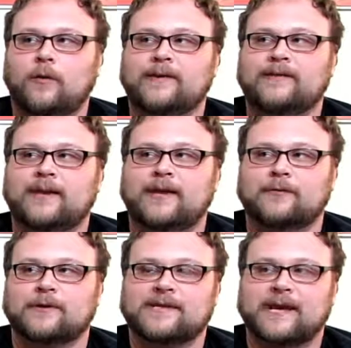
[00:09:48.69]
always get
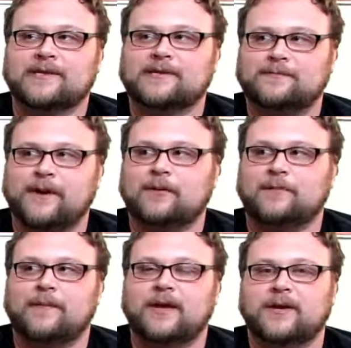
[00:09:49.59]
either a second spell
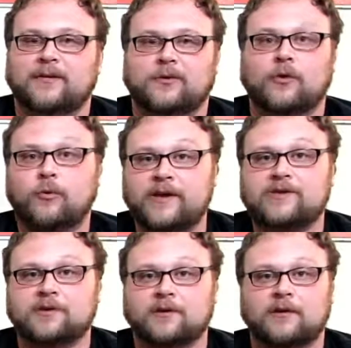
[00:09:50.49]
or maybe another
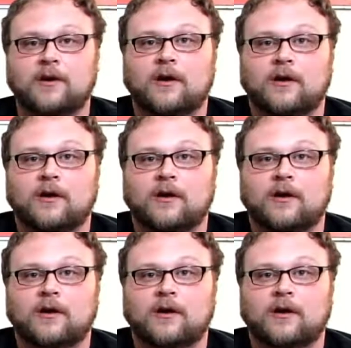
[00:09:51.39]
creature